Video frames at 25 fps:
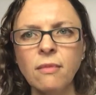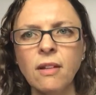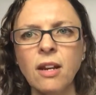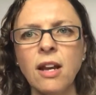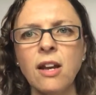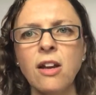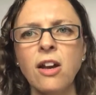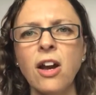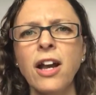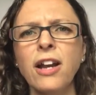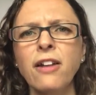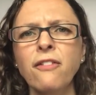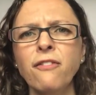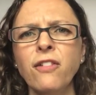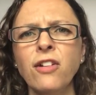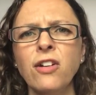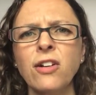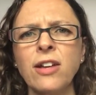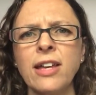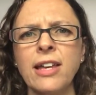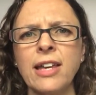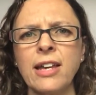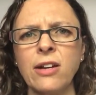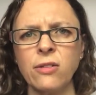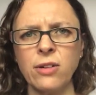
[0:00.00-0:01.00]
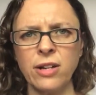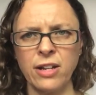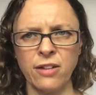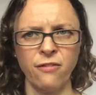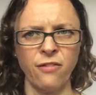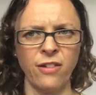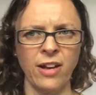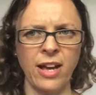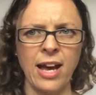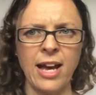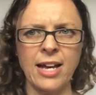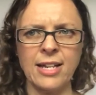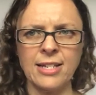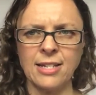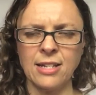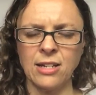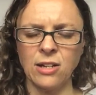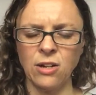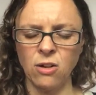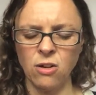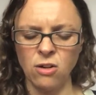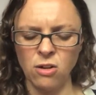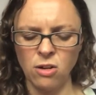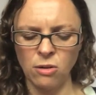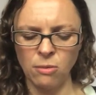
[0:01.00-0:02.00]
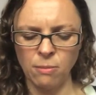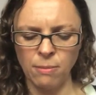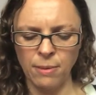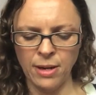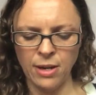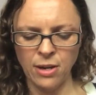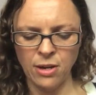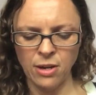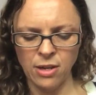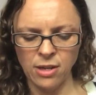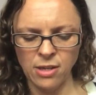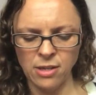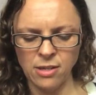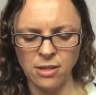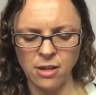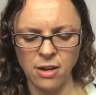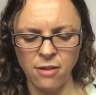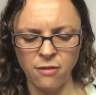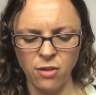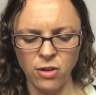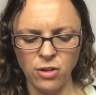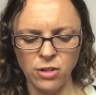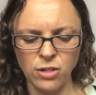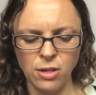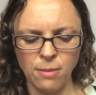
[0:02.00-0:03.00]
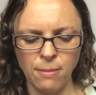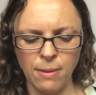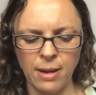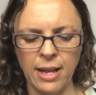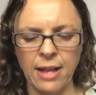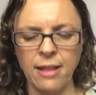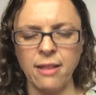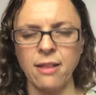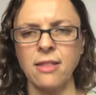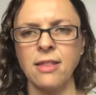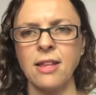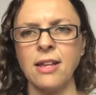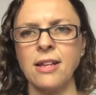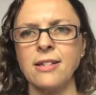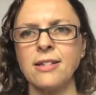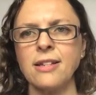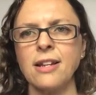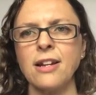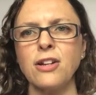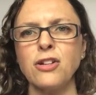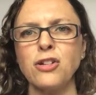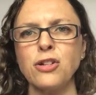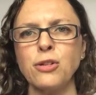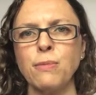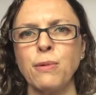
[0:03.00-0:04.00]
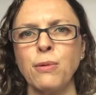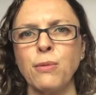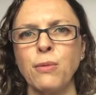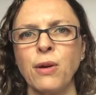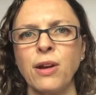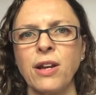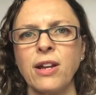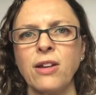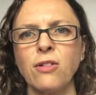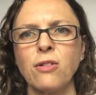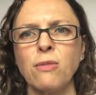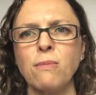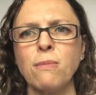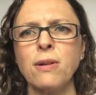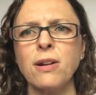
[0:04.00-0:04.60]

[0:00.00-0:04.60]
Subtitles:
I kind of feel guilty for casting it on because I've got so many other things that I should be working on.